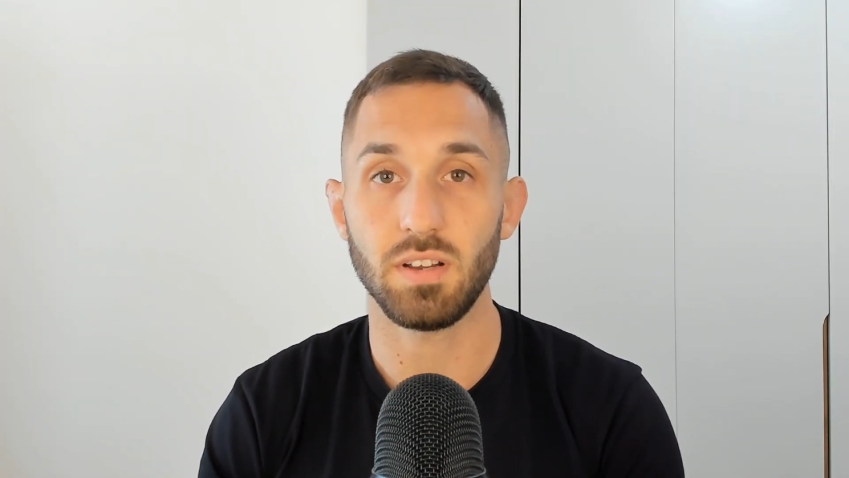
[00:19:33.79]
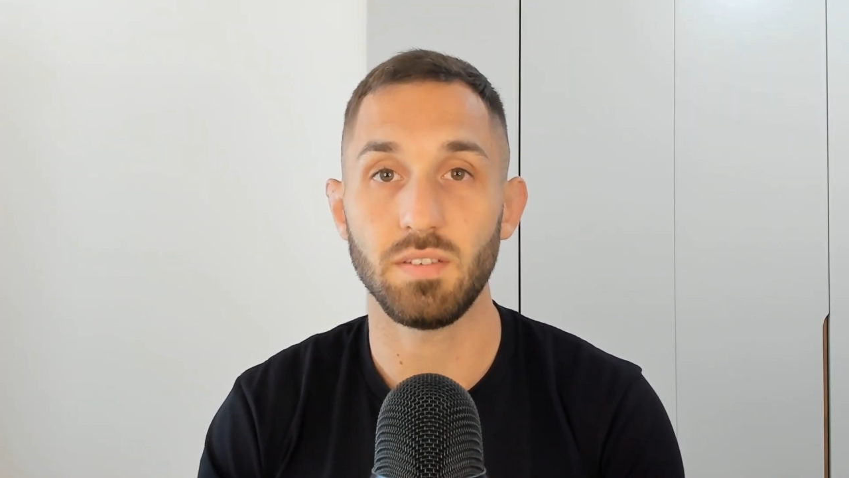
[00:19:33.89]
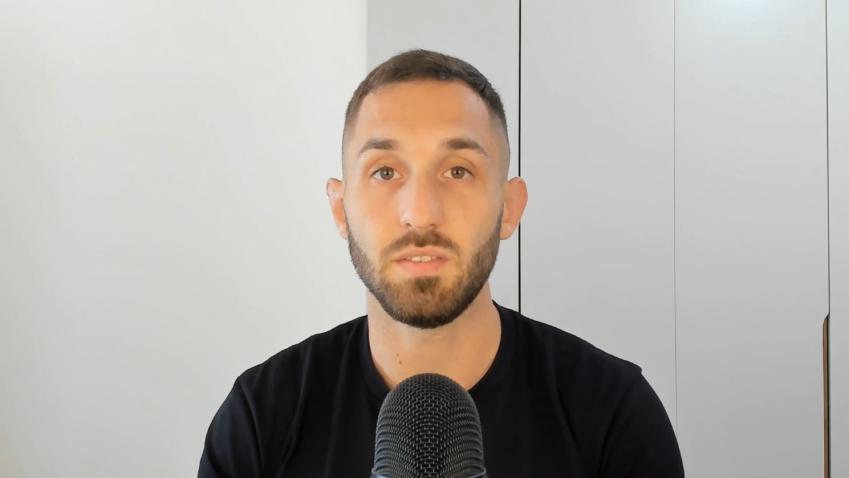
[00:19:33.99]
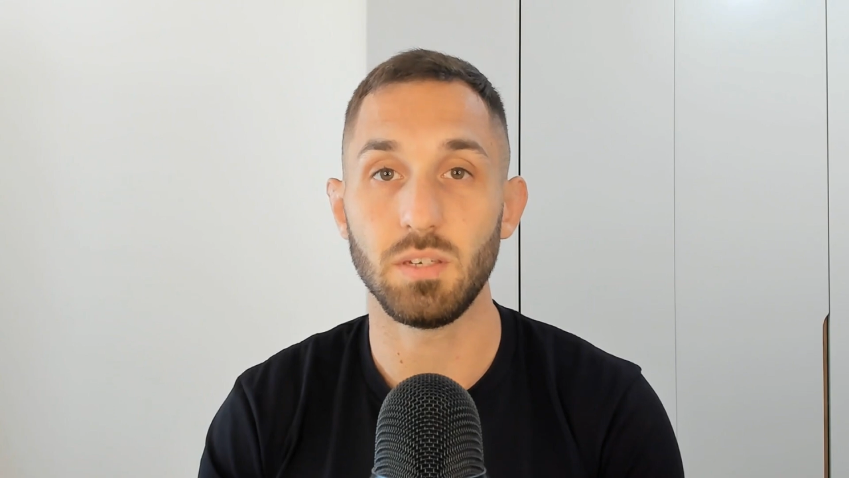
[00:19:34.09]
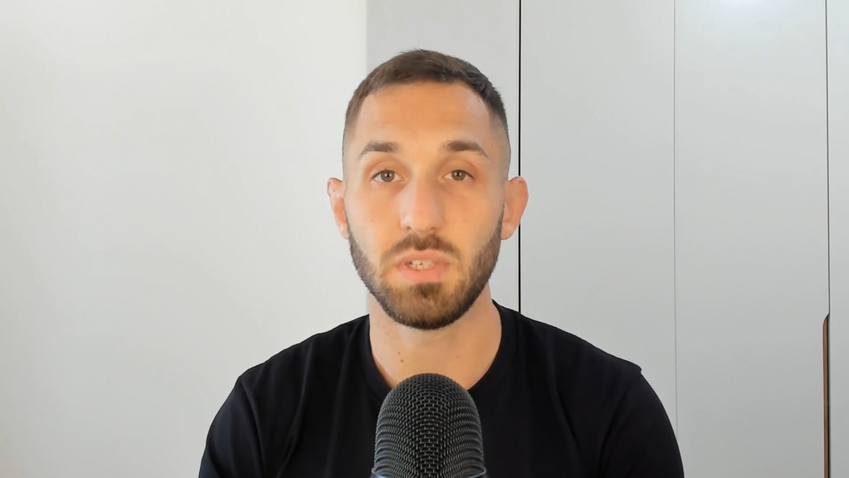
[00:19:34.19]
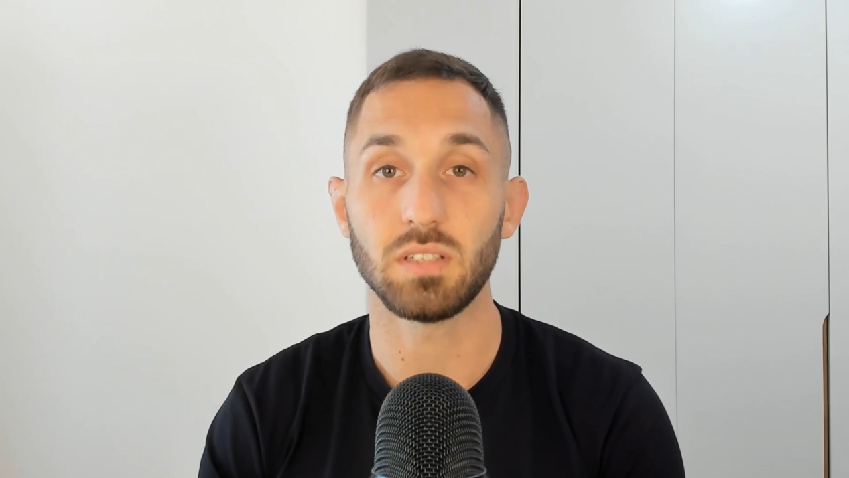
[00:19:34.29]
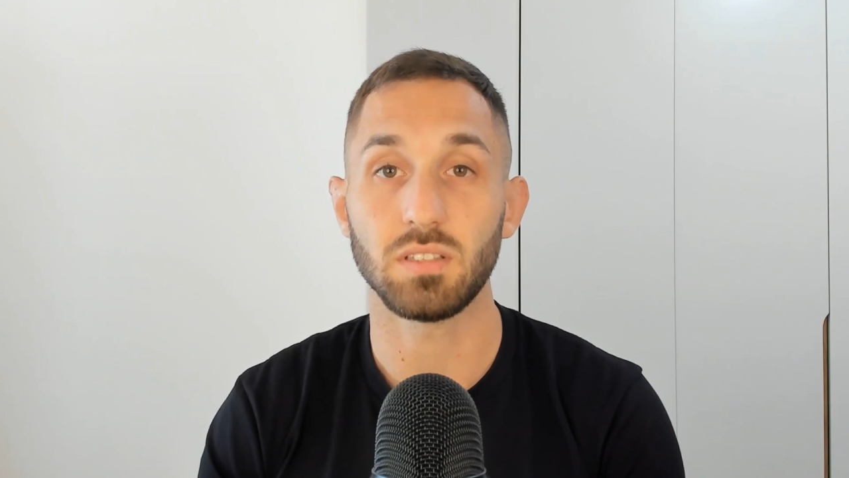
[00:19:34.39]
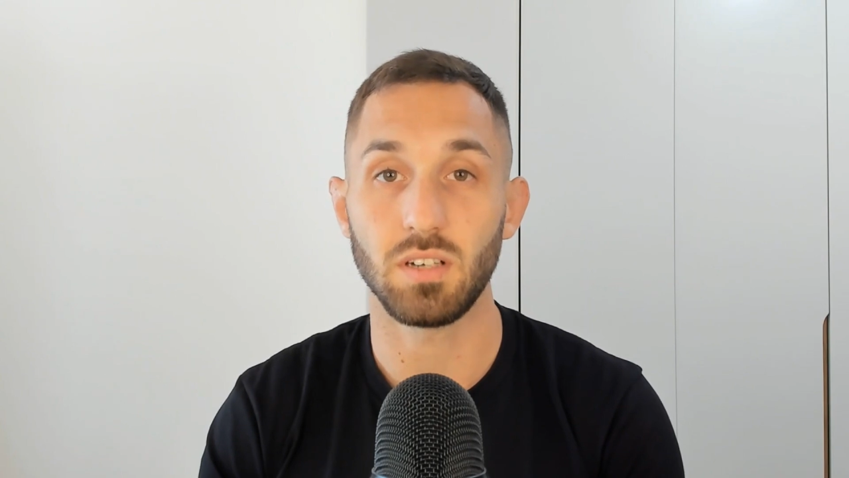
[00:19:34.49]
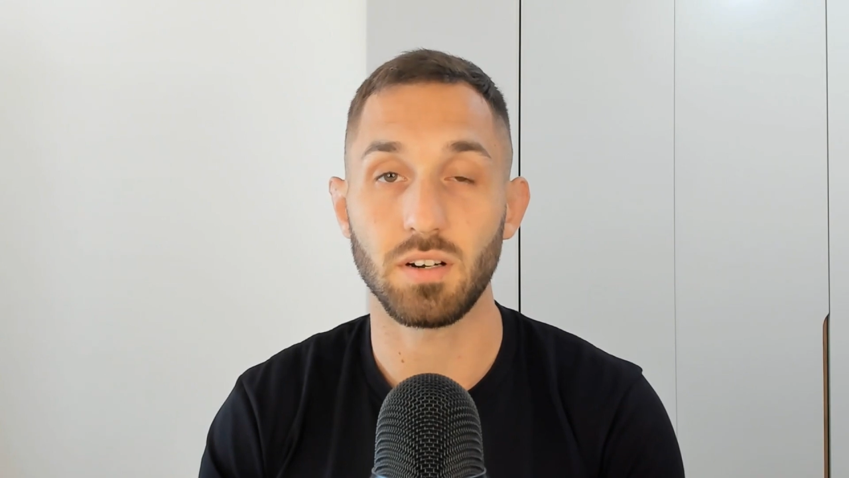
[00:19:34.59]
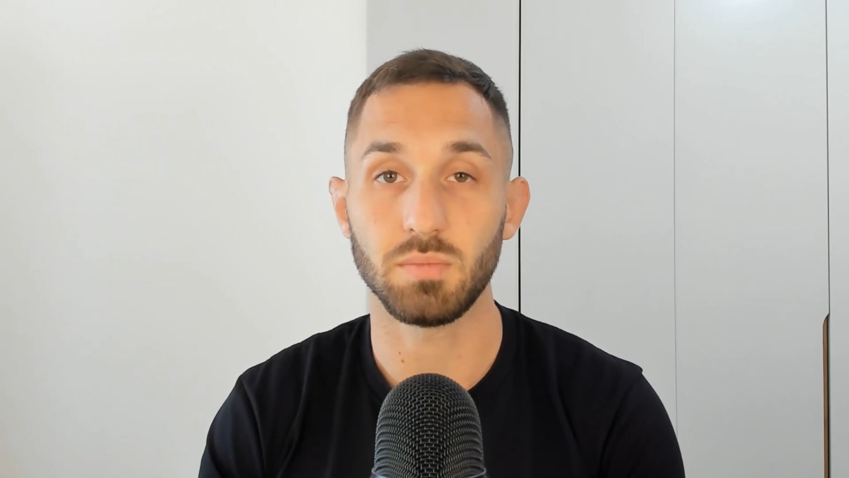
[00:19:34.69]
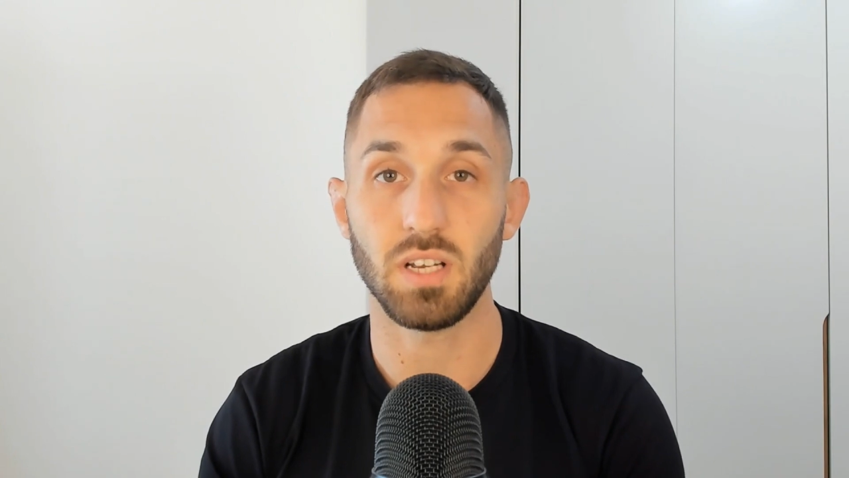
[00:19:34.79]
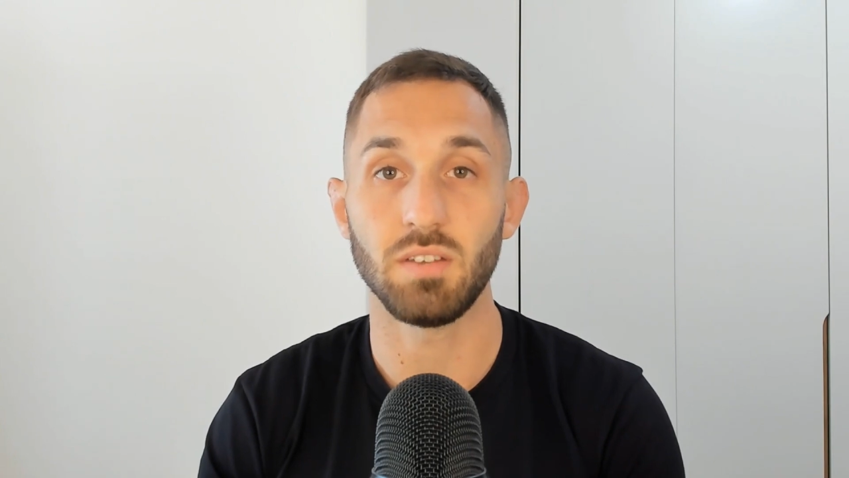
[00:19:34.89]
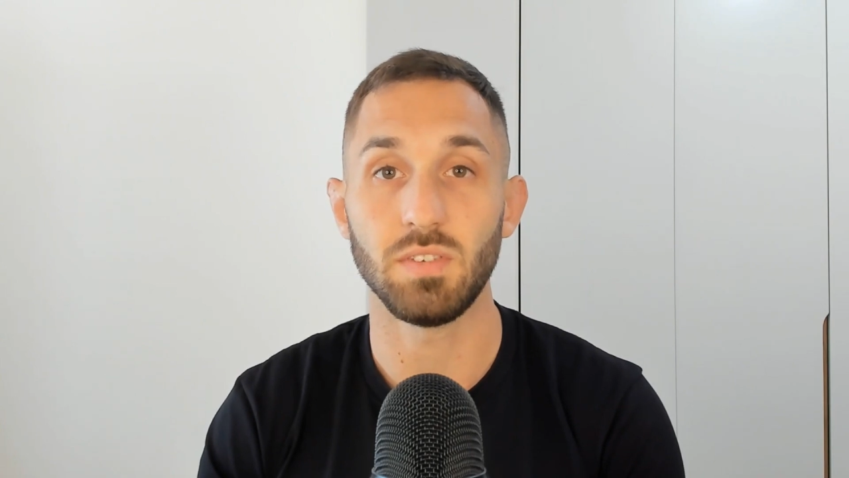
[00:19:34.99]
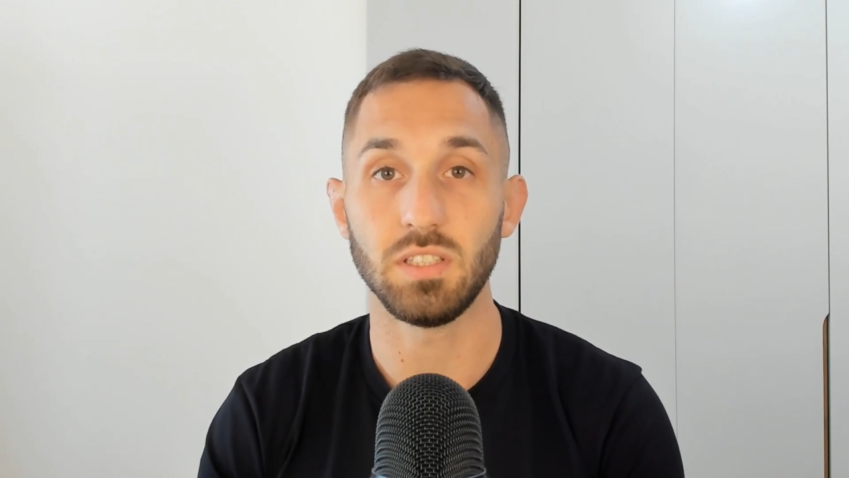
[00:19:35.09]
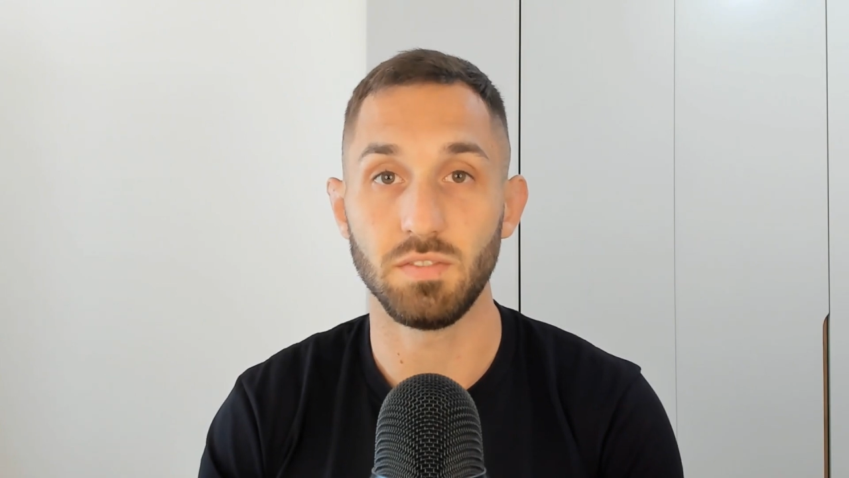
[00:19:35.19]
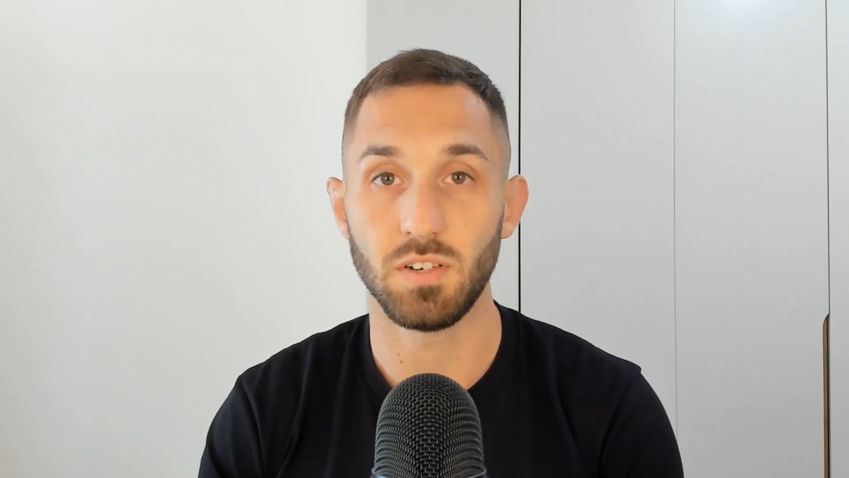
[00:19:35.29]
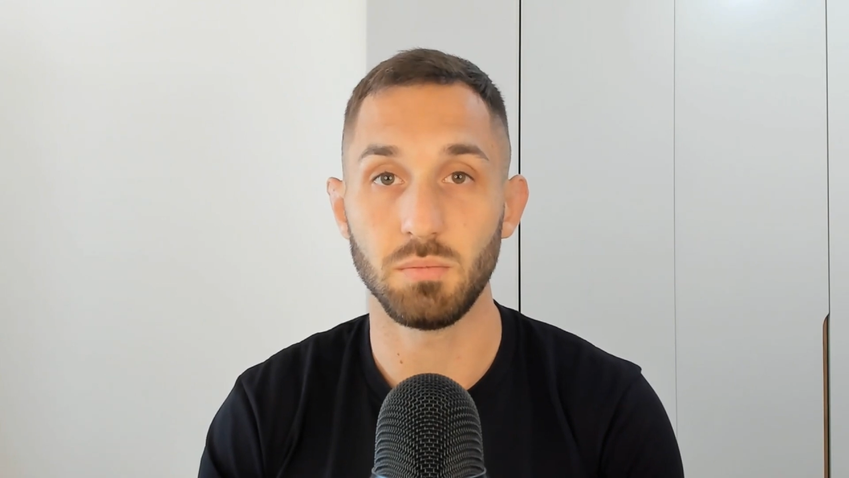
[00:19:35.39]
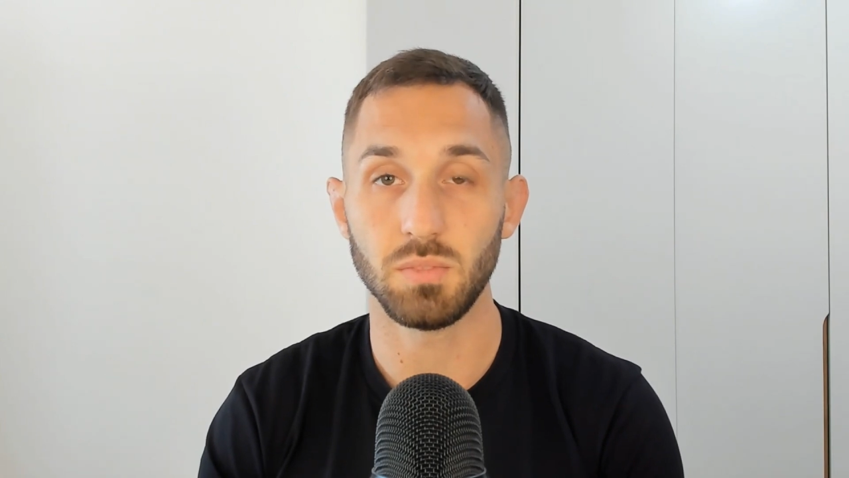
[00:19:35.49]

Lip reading: Deeptech startups and VC firms,